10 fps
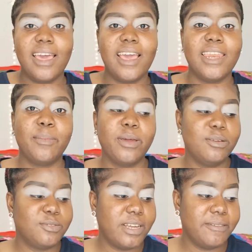I'm
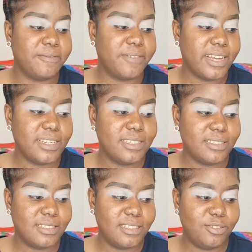gonna try and find
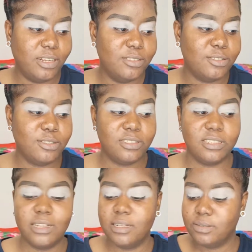a transition
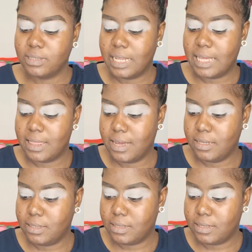shade that looks like that.